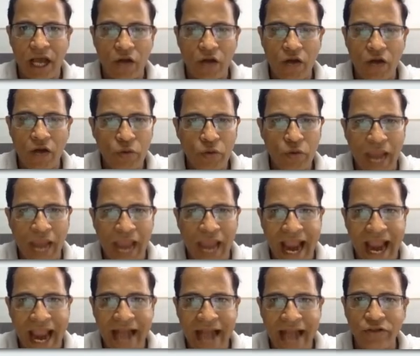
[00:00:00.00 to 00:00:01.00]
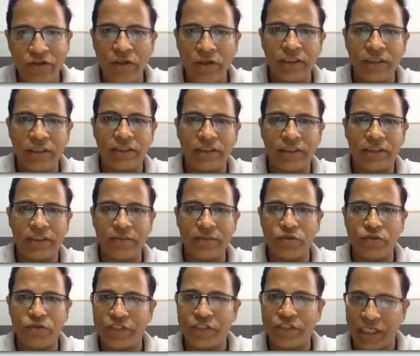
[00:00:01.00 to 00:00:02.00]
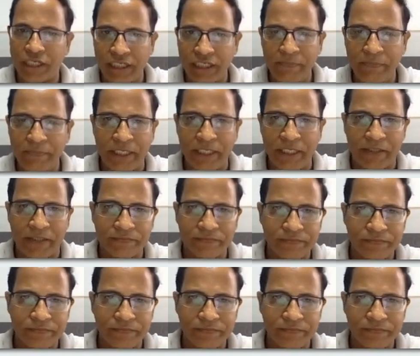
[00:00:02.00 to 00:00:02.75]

how to add all the terms which are in ap